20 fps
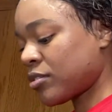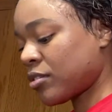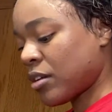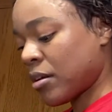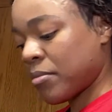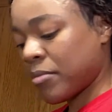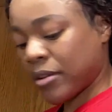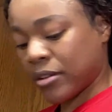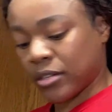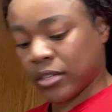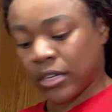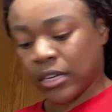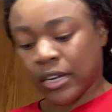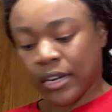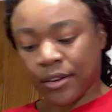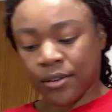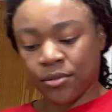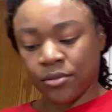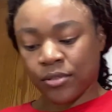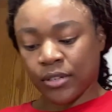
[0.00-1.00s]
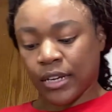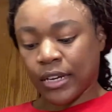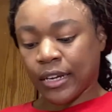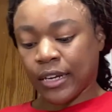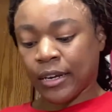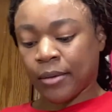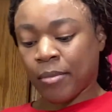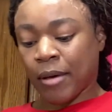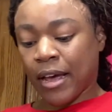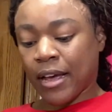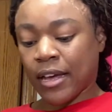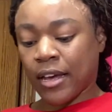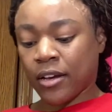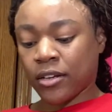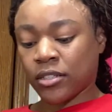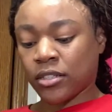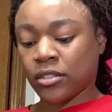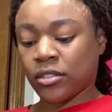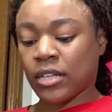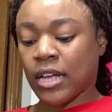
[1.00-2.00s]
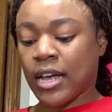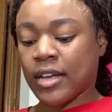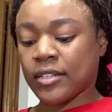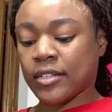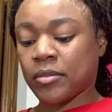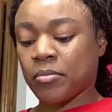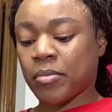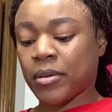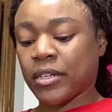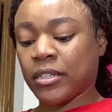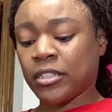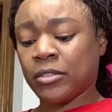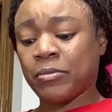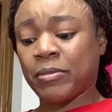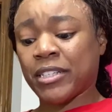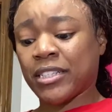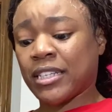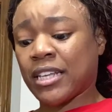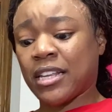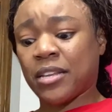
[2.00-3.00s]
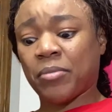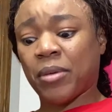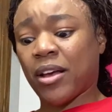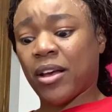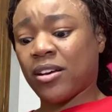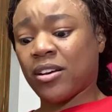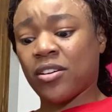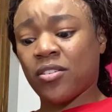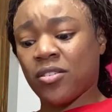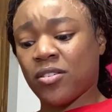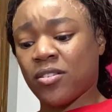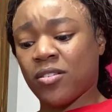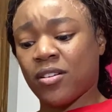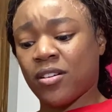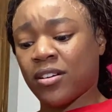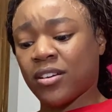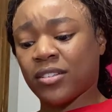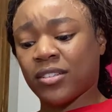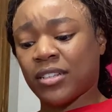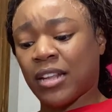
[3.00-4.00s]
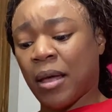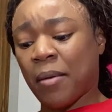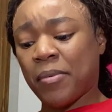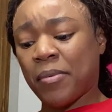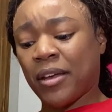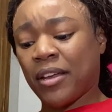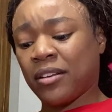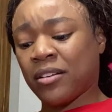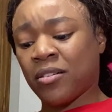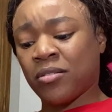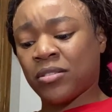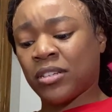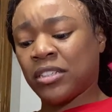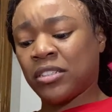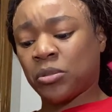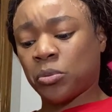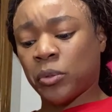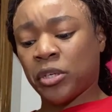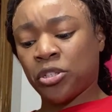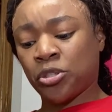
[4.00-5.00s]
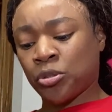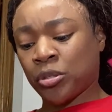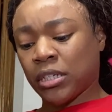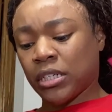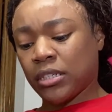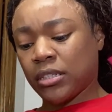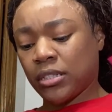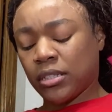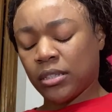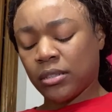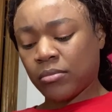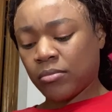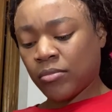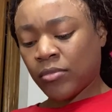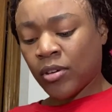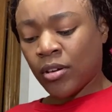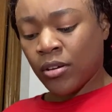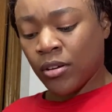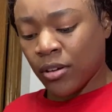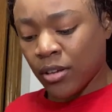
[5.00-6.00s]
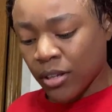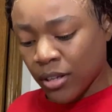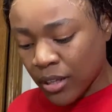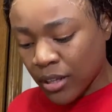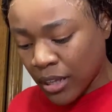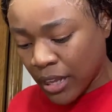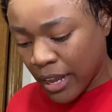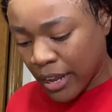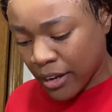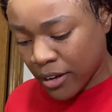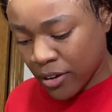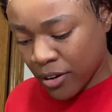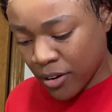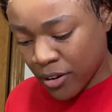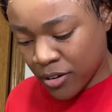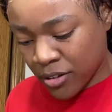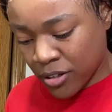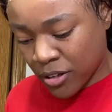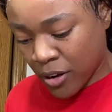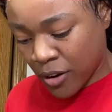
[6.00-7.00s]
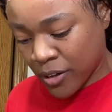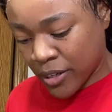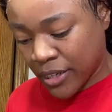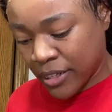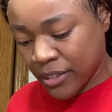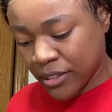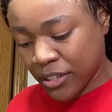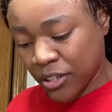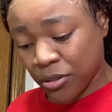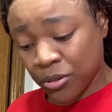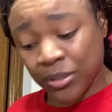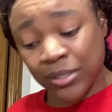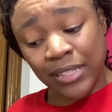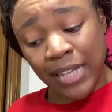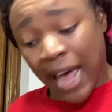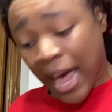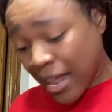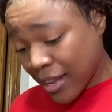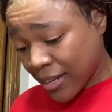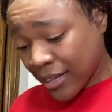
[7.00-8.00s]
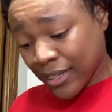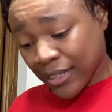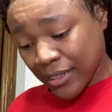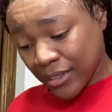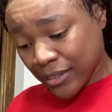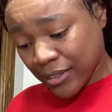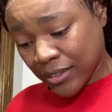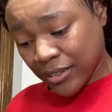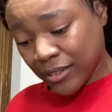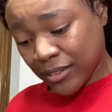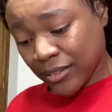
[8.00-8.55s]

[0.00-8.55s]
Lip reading: So I'm about to get on that, get back exercising. But it's been telling me, girl, stop eating all these sweet treats. Like, girl, start eating your salads.